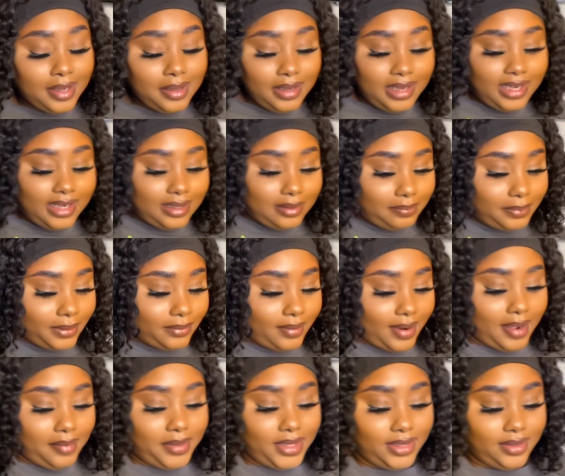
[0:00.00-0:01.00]
But
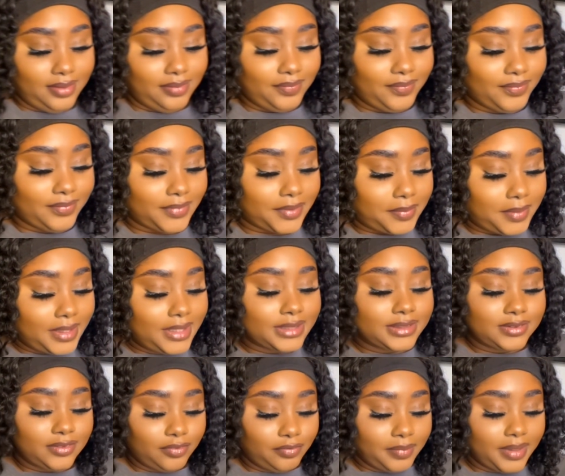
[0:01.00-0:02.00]
Grammy,
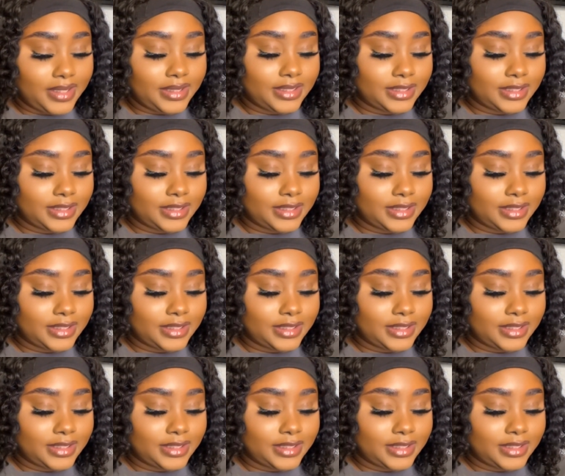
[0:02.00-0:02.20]
because you've made